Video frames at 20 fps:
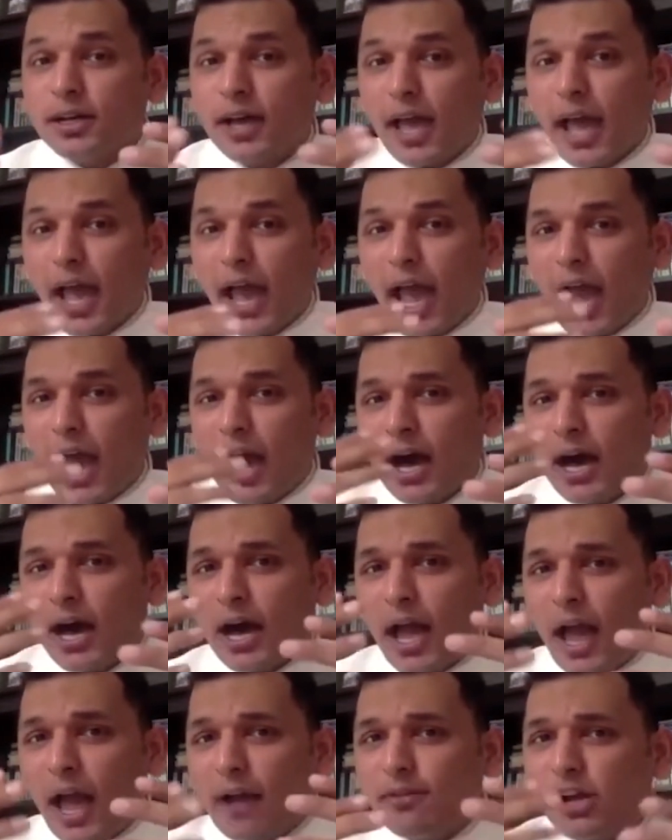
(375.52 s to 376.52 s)

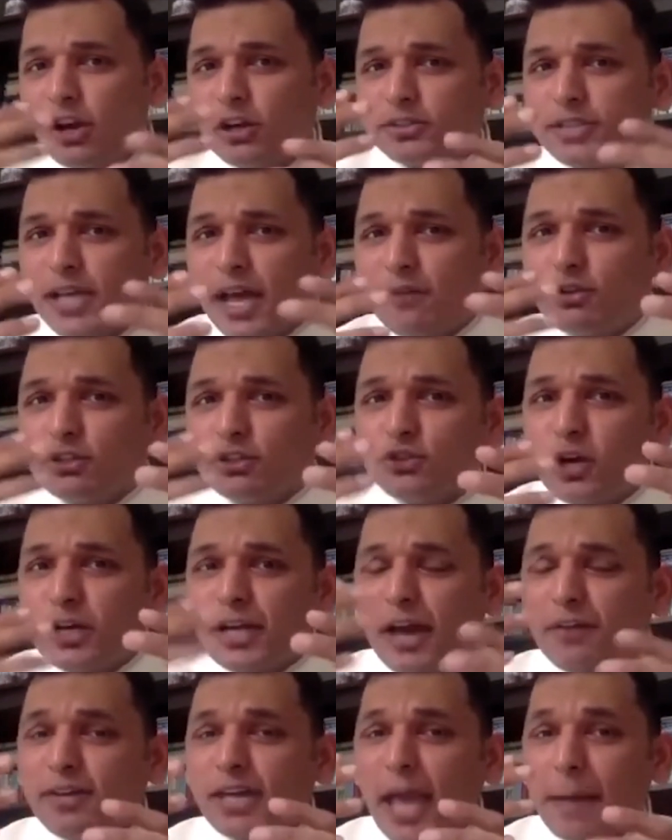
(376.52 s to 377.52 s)
I will not say I was not
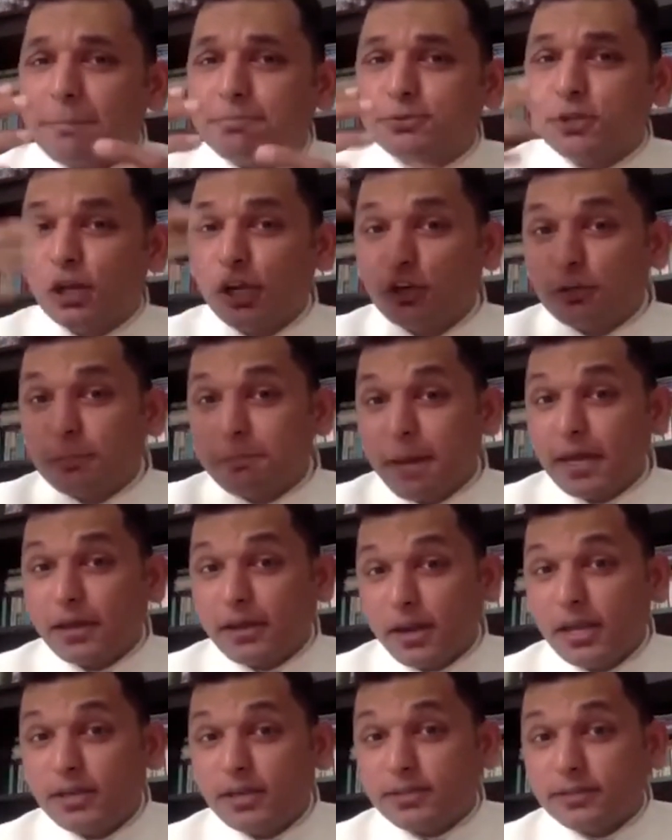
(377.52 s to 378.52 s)
having absolute big
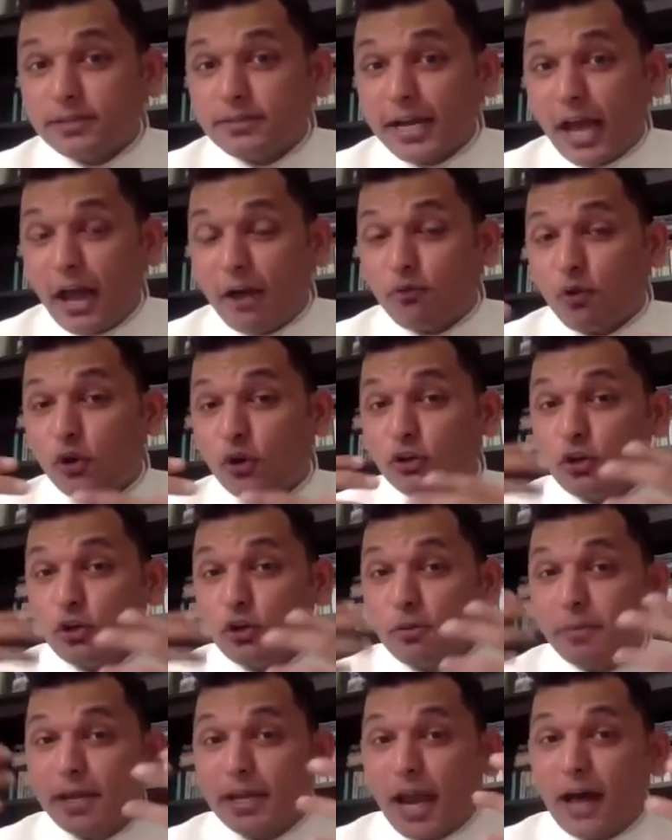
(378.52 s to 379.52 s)
reason that I want to
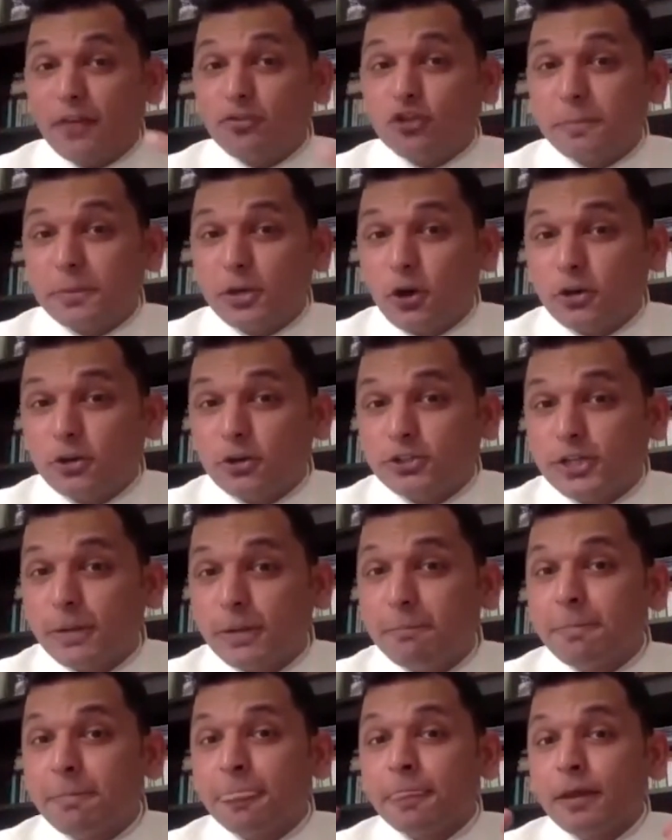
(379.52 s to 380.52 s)
be in entrepreneurship.
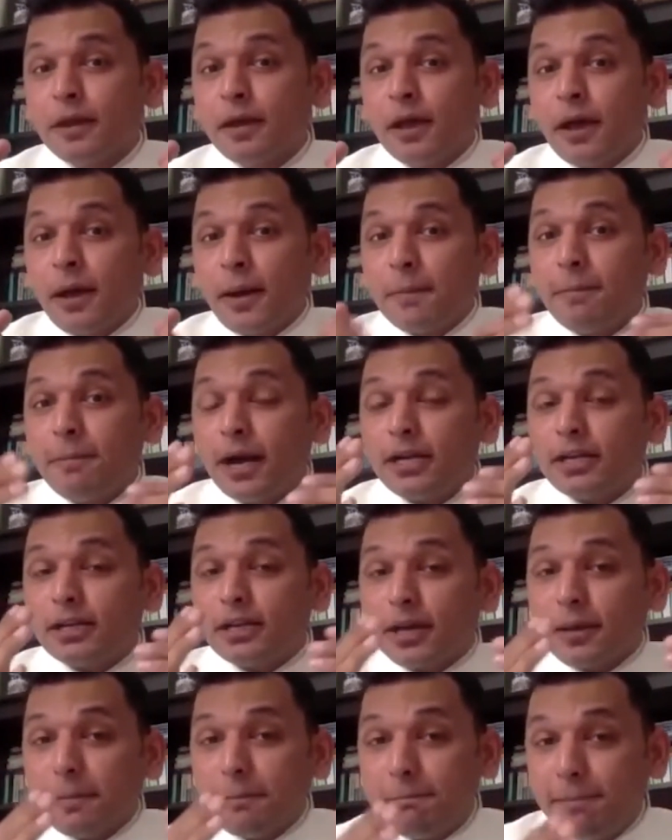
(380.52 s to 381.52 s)
But
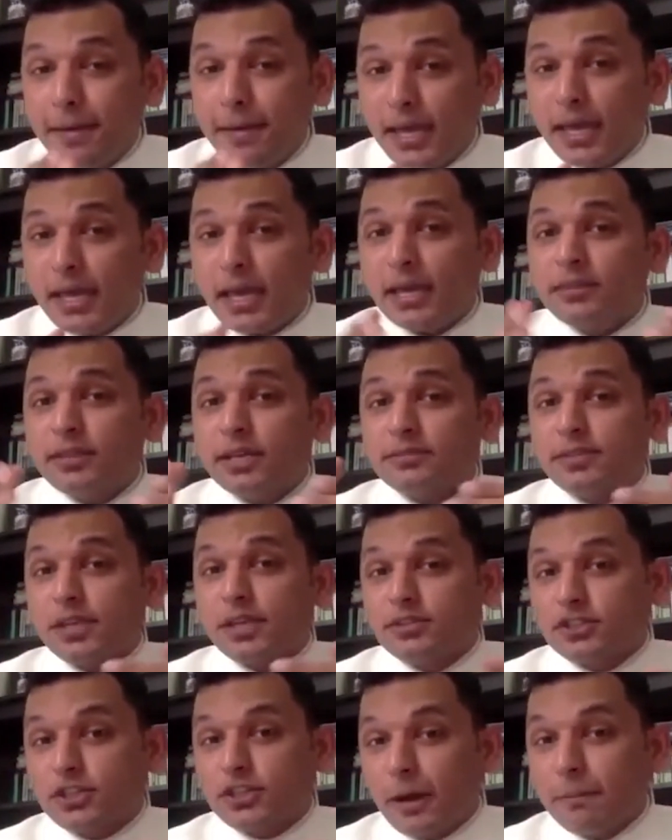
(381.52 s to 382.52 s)
being in the
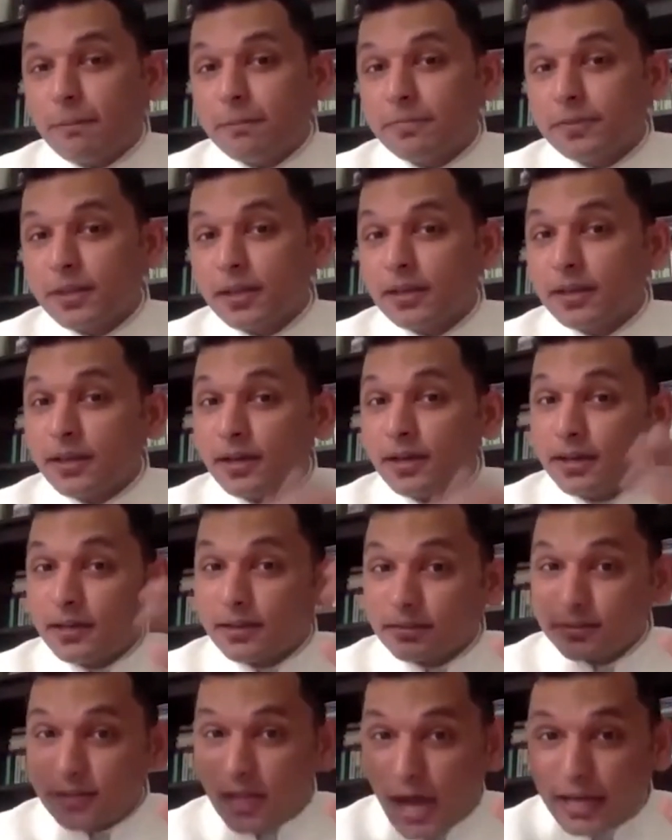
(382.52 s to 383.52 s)
system,
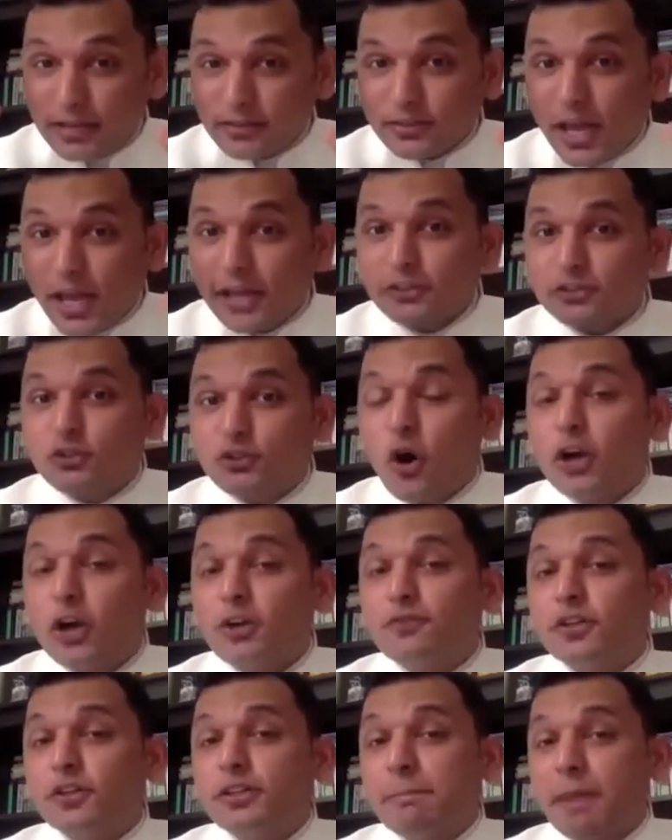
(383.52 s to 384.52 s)
I thanks God
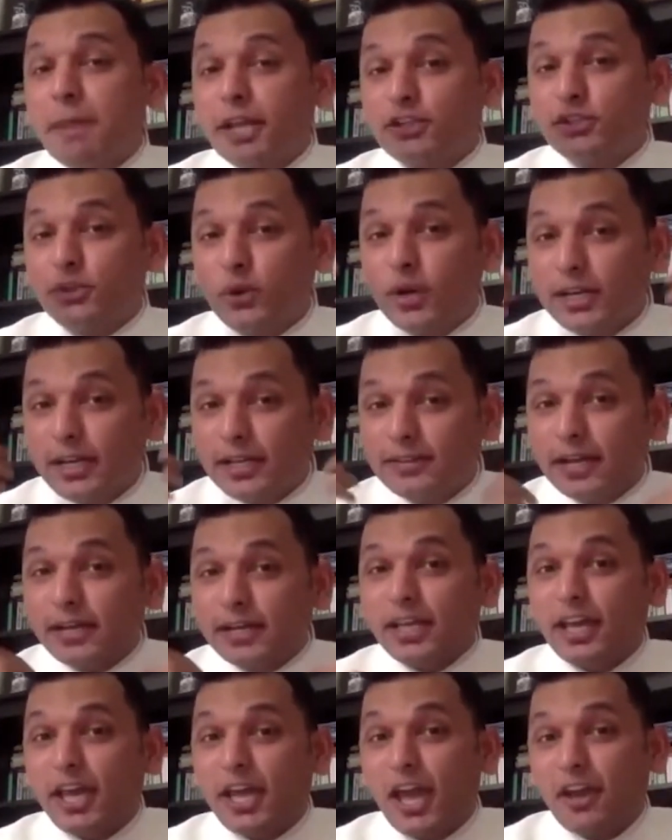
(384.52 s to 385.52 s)
for the maturity that He
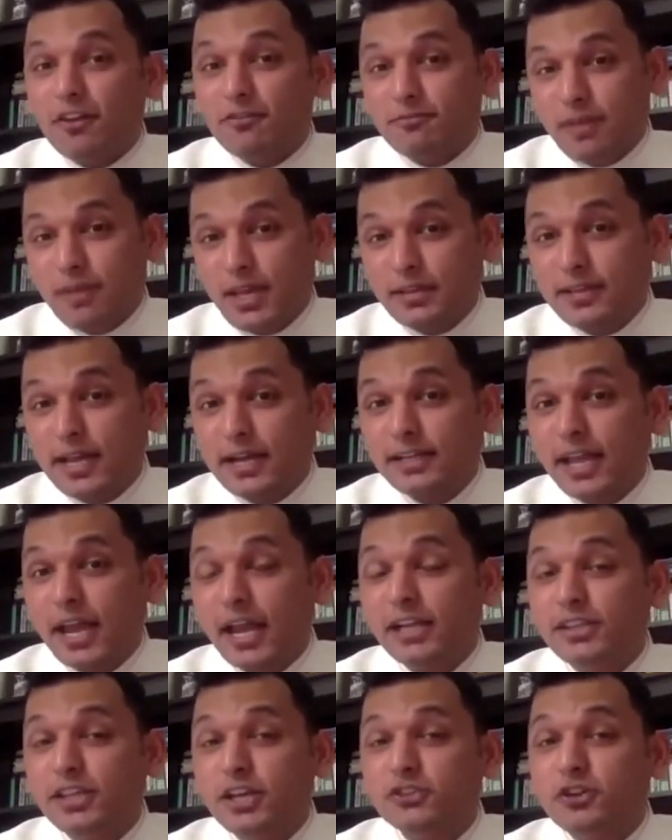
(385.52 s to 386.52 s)
gave me, that
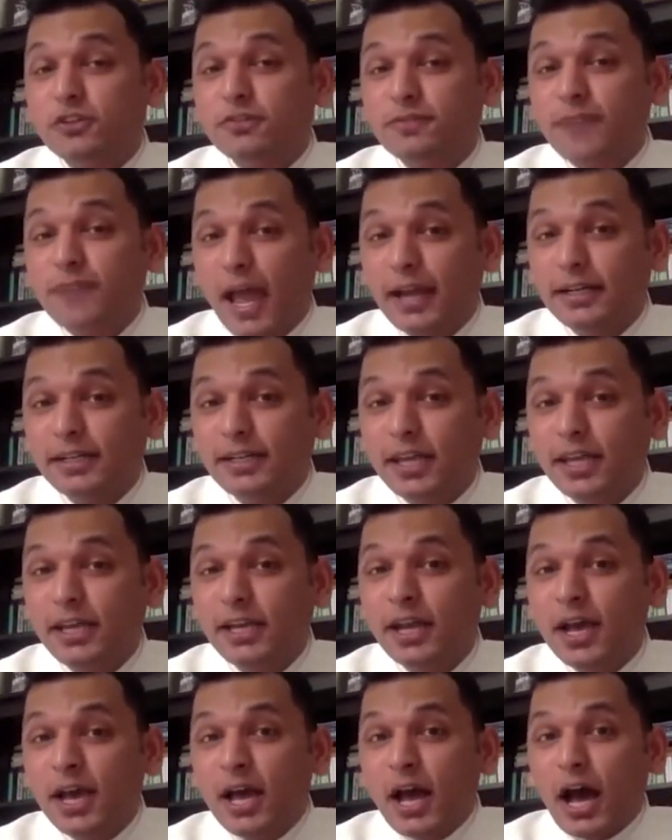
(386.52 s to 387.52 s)
at the age of
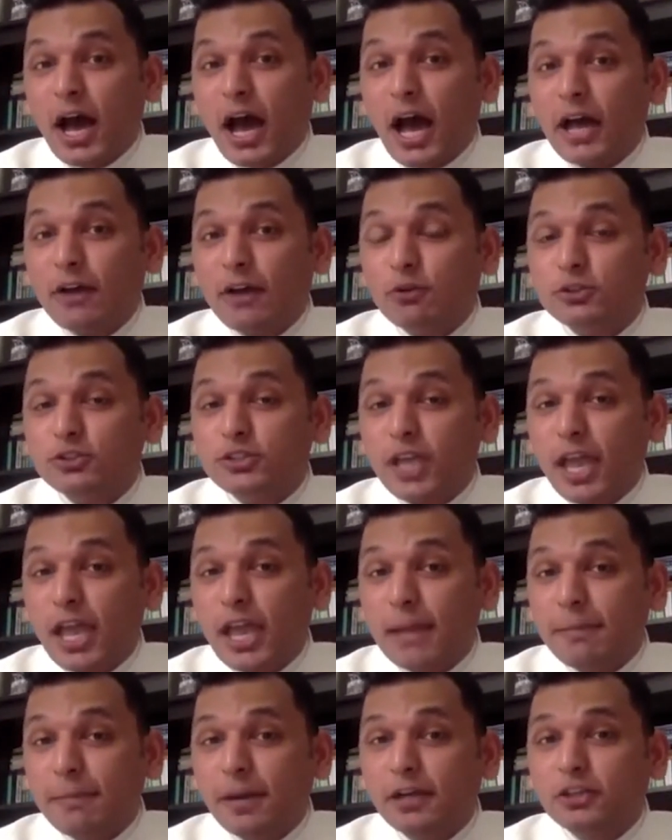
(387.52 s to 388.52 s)
19, I was
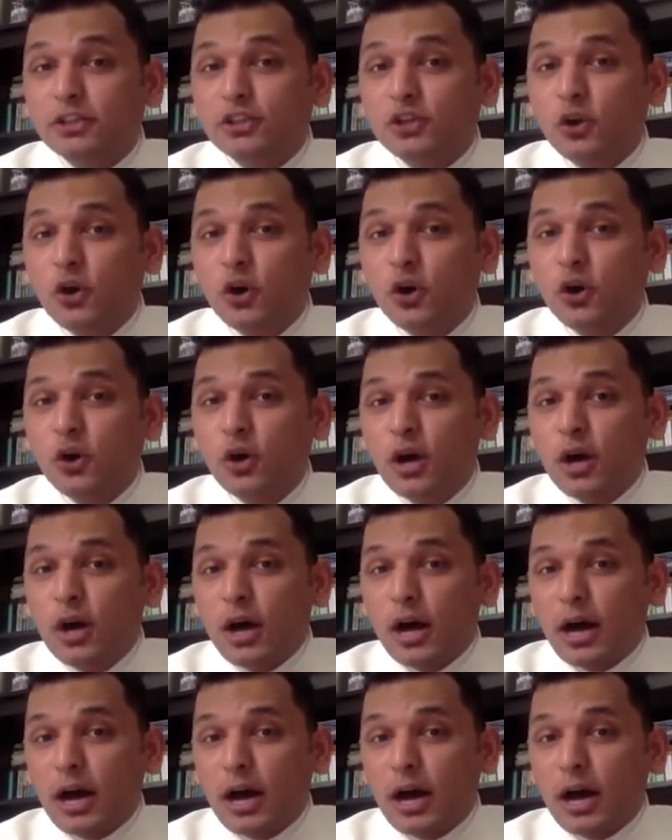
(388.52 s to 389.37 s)
able to take